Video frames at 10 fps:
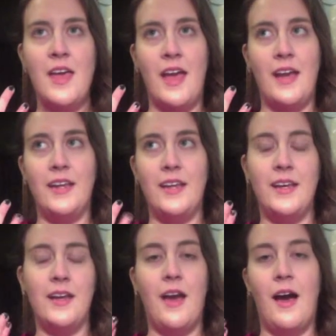
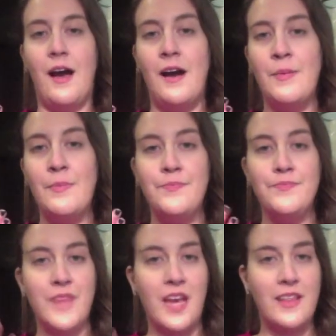
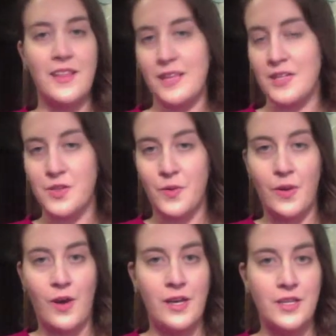anything that's going
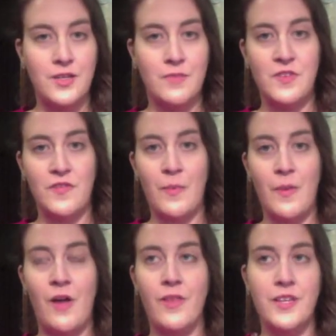on in terms of your mouth.